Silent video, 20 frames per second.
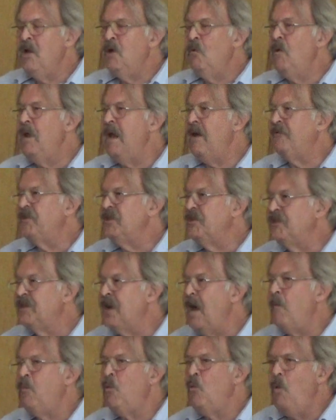We have to
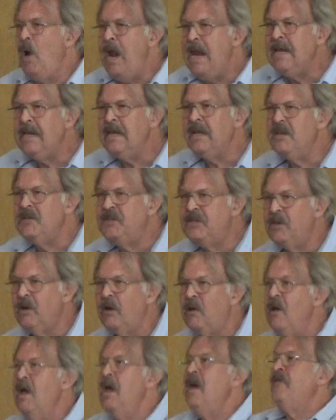stop waiting until